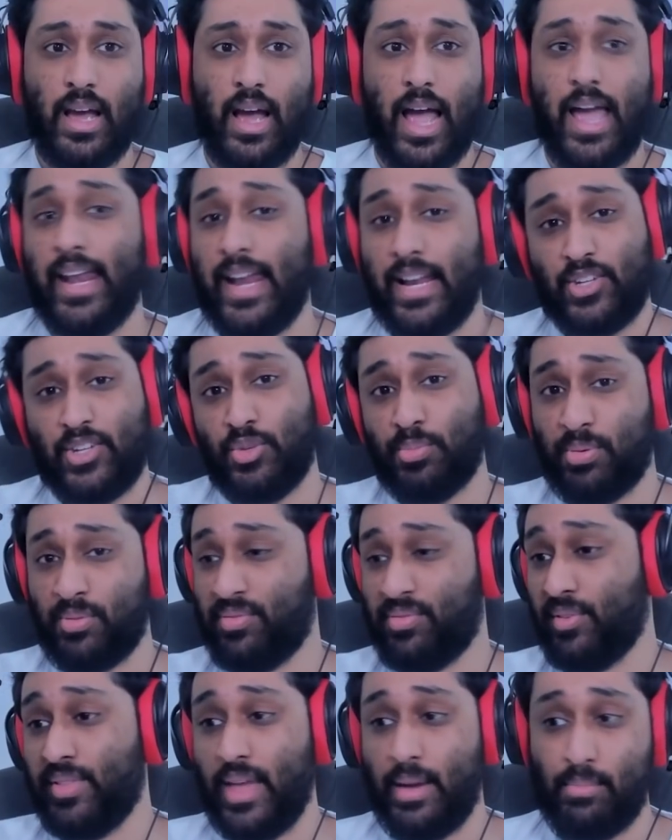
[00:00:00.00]
I'd actually
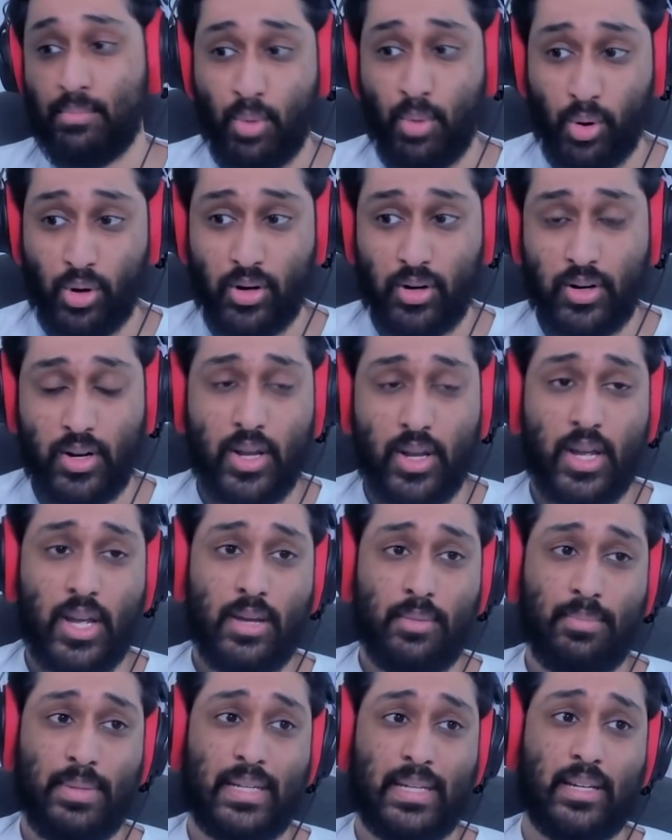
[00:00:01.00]
prefer that more,
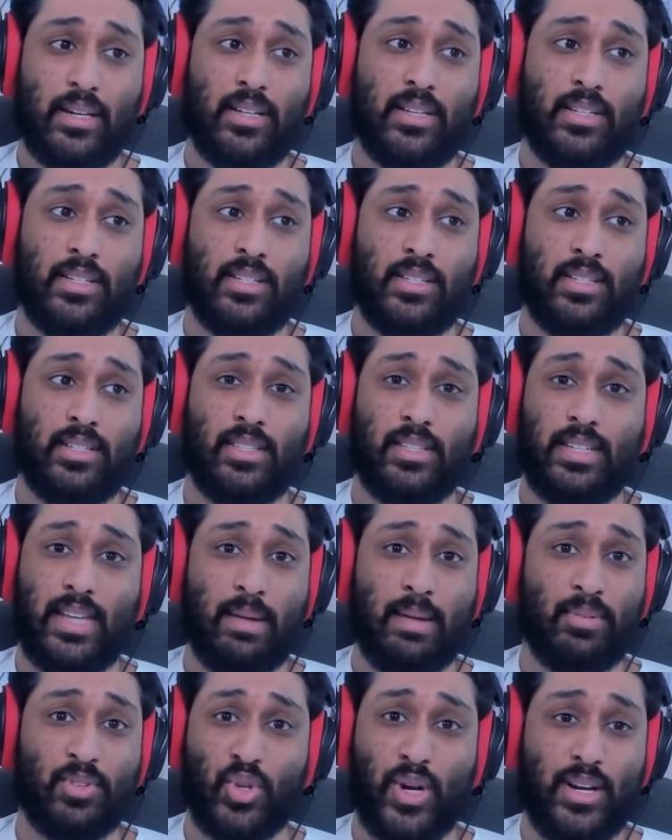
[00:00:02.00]
because the
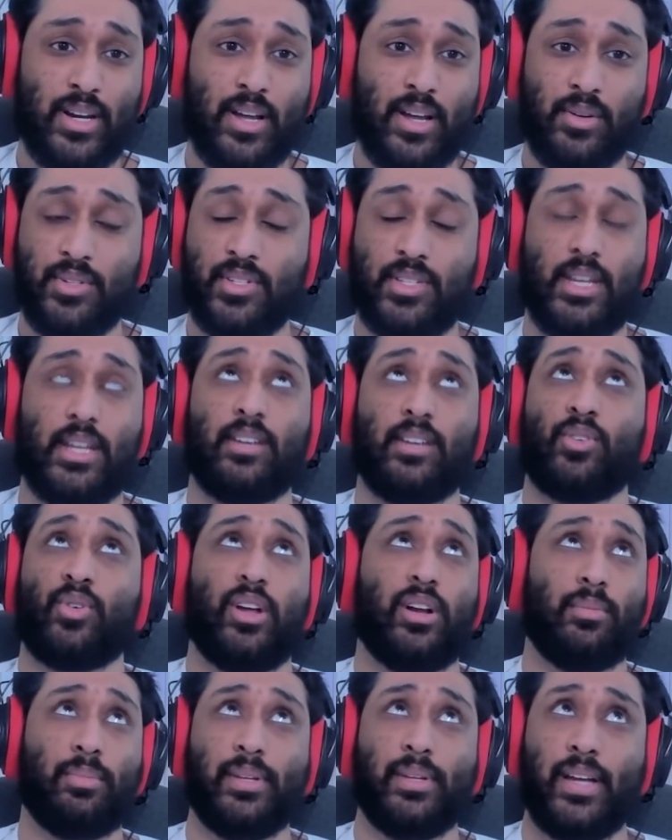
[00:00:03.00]
damage right now is
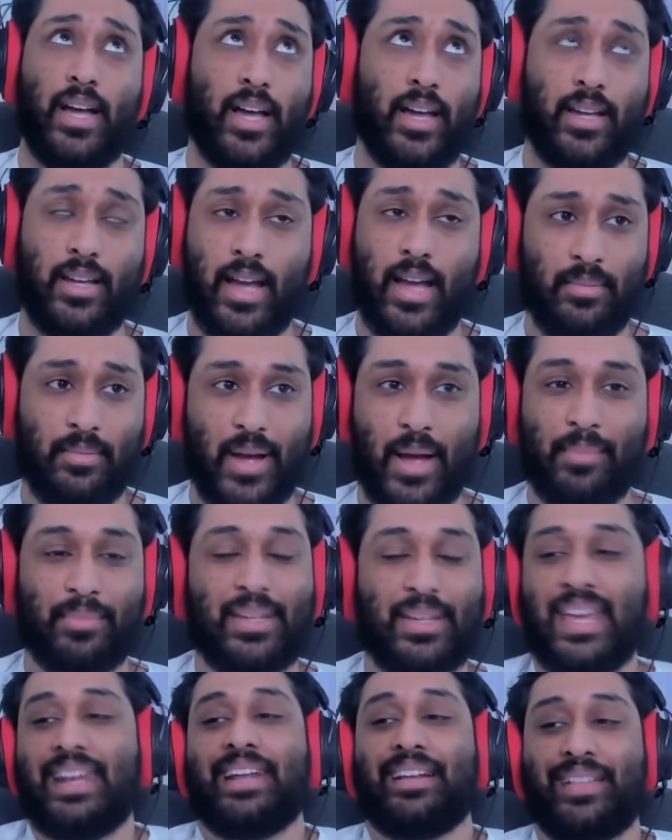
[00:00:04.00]
incredibly high. I'm
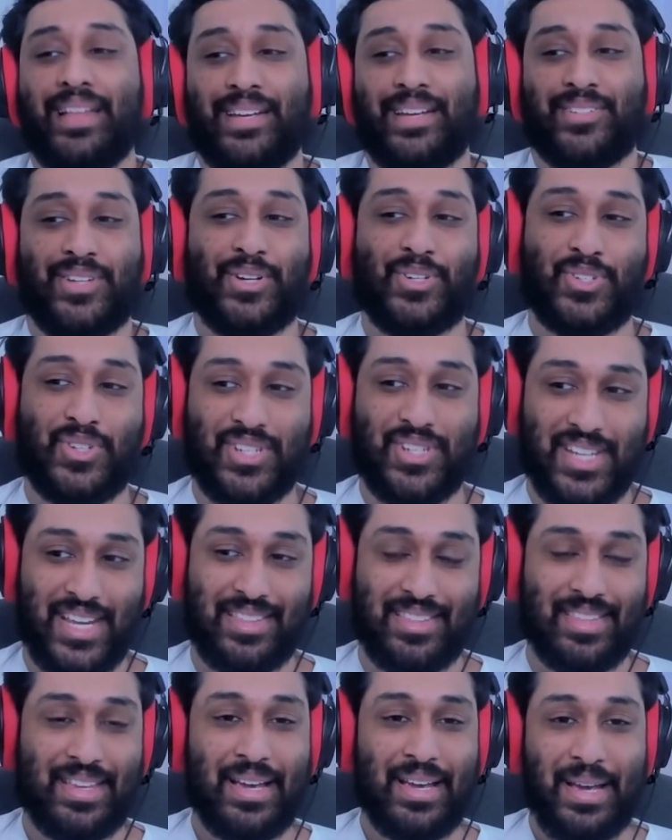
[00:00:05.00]
getting, like, touch of death,
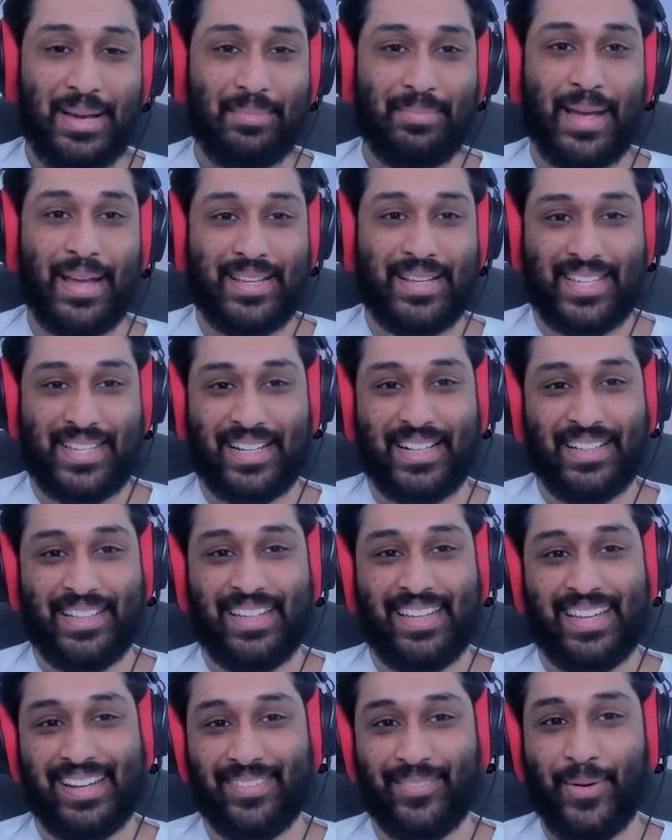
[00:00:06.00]

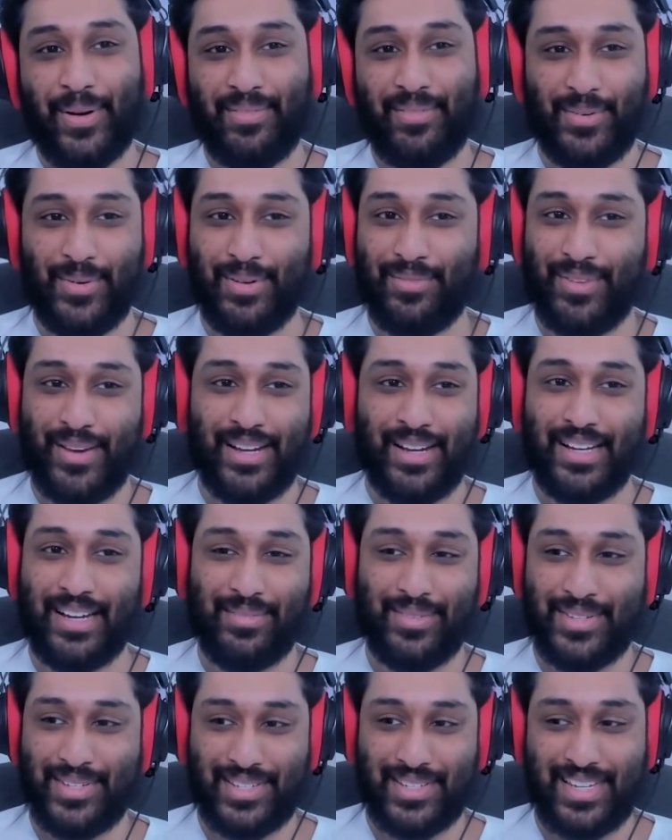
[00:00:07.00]
basically, in a 1v1 fighting game,
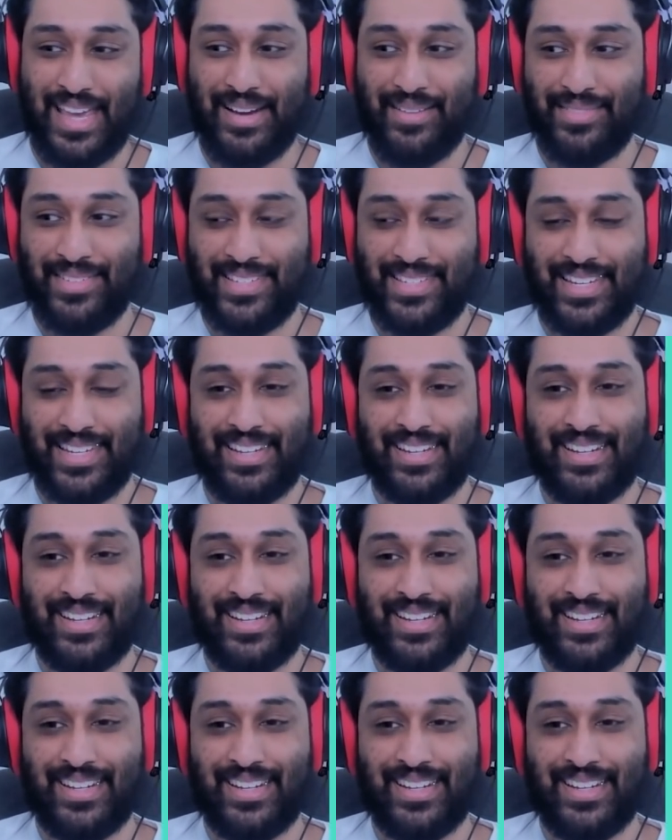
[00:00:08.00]
which is kind of insane.